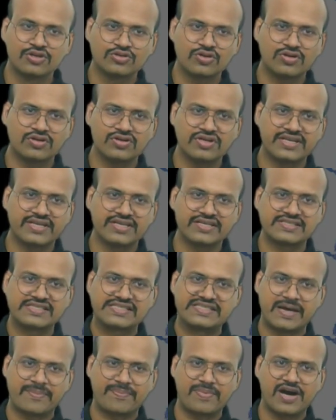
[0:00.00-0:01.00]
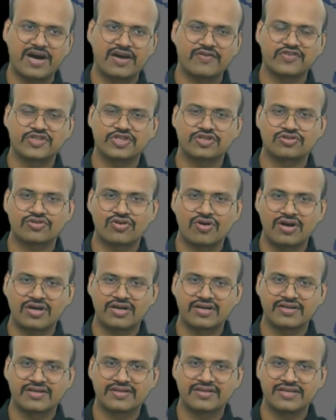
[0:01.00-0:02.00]
So it is Japan which is
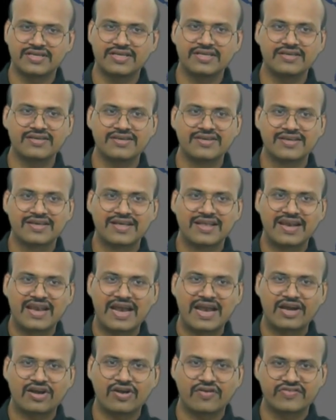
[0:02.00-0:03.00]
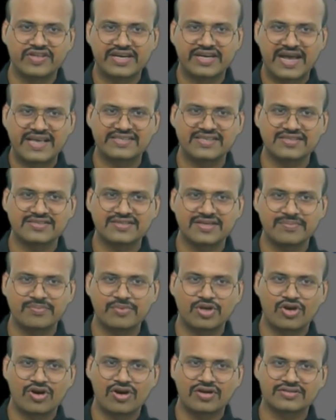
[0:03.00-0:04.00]
called the land of the rising sun,
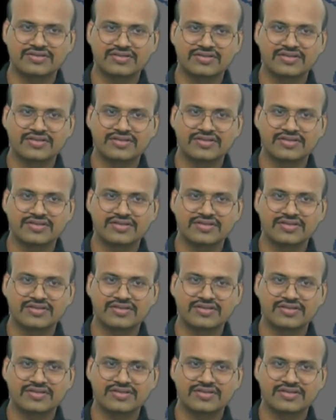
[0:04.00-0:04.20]
because